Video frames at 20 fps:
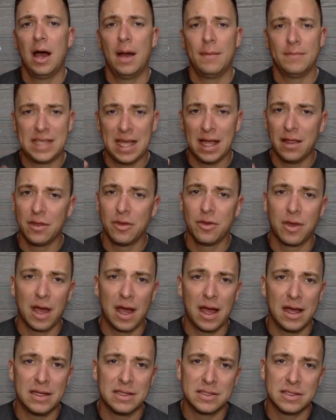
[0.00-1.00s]
i'm telling you
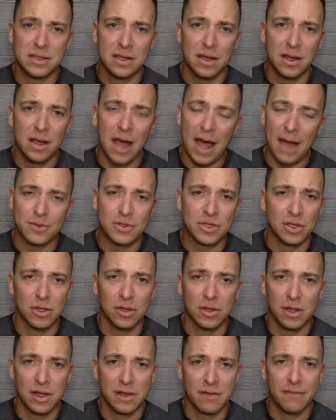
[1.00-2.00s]
guys
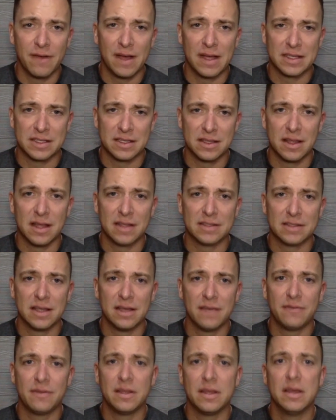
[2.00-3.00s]
absolutely invest in that
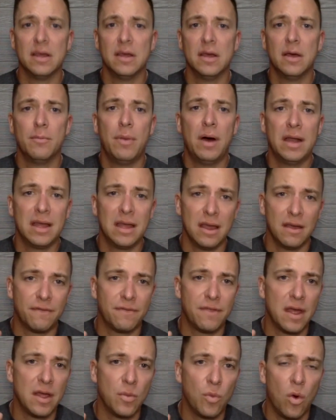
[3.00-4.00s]
safety but
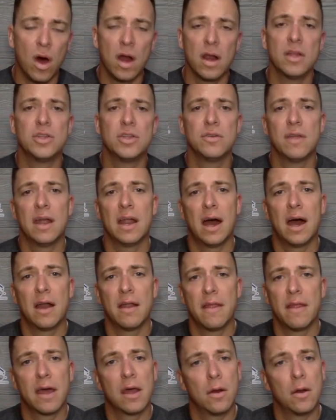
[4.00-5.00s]
if they want to do that how do they get